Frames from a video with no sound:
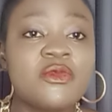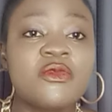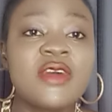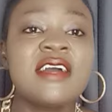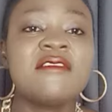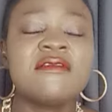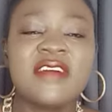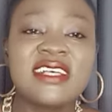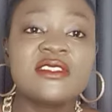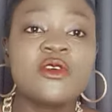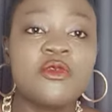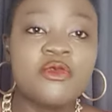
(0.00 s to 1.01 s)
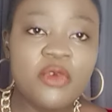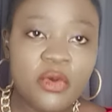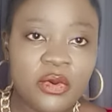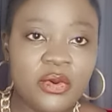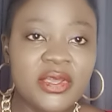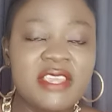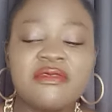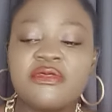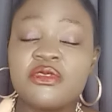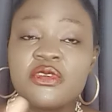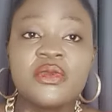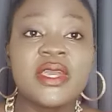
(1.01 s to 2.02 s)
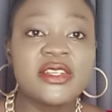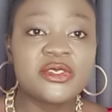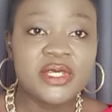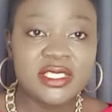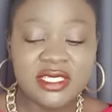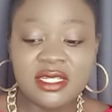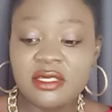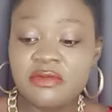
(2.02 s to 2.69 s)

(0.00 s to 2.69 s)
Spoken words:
first of all, if you know you're interested,